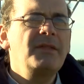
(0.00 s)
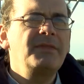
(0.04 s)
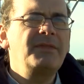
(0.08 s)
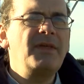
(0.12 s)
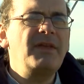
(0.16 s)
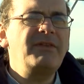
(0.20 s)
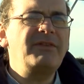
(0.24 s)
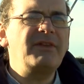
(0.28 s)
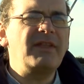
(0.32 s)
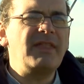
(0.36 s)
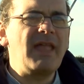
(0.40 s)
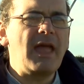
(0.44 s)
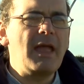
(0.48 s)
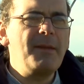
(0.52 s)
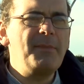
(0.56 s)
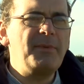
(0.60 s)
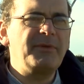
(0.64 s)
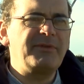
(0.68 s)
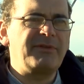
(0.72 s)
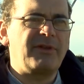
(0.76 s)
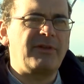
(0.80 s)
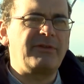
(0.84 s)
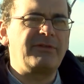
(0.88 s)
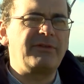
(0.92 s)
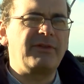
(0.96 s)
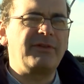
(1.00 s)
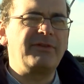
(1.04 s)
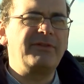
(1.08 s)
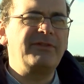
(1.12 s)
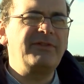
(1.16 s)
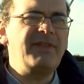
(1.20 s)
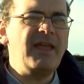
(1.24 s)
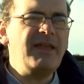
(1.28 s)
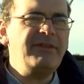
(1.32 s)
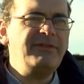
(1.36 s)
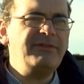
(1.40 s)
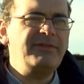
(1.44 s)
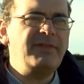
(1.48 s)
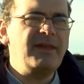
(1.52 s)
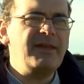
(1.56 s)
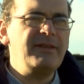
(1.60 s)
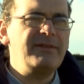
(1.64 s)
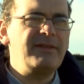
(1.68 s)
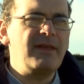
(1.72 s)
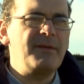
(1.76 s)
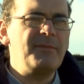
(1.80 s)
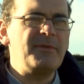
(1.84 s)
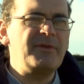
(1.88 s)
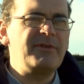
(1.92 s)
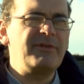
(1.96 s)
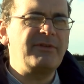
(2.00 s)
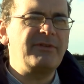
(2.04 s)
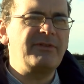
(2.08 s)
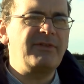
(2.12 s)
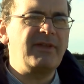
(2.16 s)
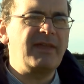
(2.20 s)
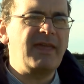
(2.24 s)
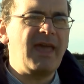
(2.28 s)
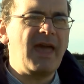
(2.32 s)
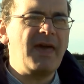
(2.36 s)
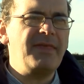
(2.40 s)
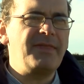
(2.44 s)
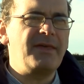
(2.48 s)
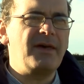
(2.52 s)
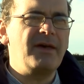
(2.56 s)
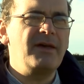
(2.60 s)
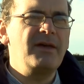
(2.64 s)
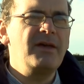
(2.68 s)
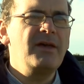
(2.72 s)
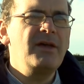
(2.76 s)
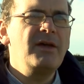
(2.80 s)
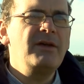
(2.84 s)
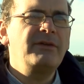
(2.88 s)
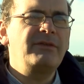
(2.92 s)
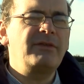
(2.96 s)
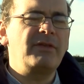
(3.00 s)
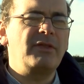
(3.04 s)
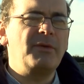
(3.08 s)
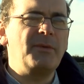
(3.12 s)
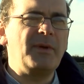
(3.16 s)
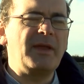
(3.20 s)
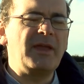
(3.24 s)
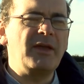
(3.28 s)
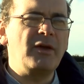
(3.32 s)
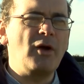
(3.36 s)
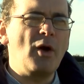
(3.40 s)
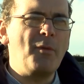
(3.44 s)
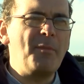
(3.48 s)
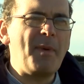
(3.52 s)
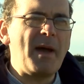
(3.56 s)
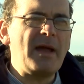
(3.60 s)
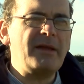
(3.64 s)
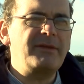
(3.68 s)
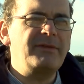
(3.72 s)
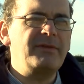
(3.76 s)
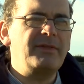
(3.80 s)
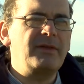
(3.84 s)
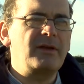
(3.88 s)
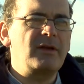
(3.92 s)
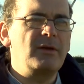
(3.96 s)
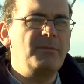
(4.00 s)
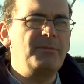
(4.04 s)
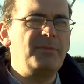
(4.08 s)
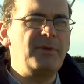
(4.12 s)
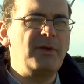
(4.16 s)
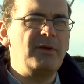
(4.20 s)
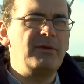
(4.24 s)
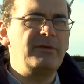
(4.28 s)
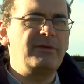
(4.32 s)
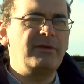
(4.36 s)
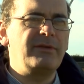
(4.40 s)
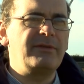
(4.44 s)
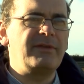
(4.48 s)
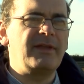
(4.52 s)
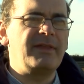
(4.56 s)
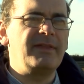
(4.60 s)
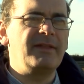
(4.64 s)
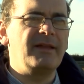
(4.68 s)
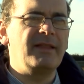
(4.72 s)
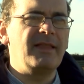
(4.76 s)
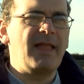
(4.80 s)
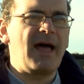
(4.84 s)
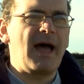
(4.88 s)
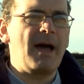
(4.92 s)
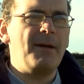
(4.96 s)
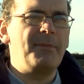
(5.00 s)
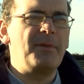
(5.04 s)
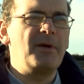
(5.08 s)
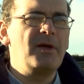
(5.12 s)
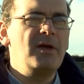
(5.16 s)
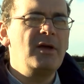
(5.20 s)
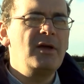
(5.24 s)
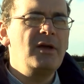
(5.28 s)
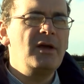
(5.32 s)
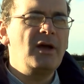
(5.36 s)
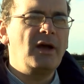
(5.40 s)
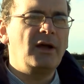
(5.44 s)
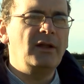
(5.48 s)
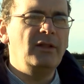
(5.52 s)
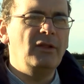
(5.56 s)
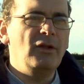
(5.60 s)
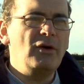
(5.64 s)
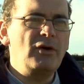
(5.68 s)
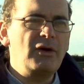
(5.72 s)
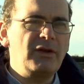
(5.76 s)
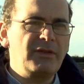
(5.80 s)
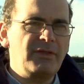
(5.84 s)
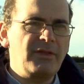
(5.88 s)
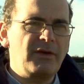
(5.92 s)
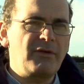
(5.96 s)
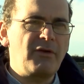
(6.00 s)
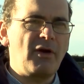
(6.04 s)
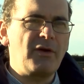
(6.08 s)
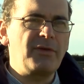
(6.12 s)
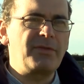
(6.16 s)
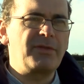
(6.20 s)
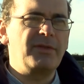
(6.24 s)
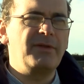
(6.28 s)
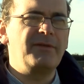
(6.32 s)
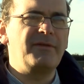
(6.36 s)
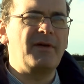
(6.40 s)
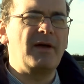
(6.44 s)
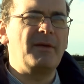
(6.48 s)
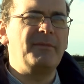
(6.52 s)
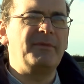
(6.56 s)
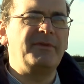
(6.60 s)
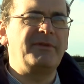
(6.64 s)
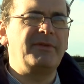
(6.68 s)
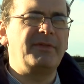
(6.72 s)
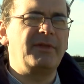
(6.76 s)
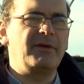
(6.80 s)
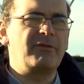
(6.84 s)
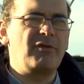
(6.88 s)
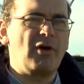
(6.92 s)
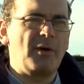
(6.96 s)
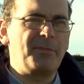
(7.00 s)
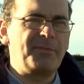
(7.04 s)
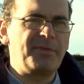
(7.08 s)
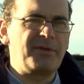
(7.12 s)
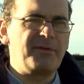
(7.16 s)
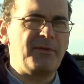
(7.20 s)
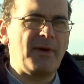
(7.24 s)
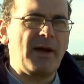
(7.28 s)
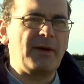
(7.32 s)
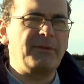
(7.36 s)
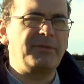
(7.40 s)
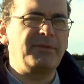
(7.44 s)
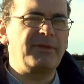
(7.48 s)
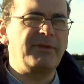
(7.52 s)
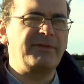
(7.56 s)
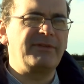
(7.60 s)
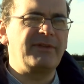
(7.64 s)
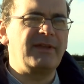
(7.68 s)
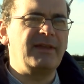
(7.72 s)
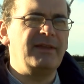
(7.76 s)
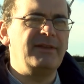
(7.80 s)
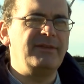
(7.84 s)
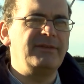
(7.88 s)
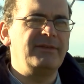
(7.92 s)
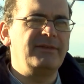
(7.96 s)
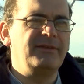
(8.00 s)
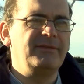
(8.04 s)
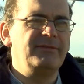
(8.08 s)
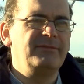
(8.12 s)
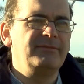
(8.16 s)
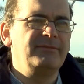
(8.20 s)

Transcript: This enables us to stitch these images together so that we can go back to the computers in the lab and look at the growth and development of the crop throughout the season.